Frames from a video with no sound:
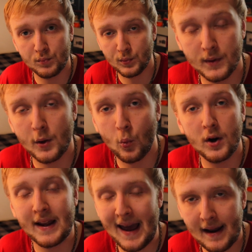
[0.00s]
really
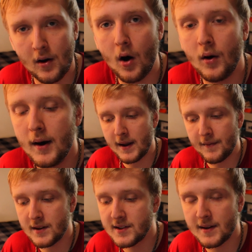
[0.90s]
work at all to
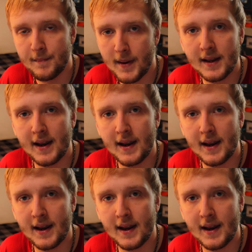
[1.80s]
even submit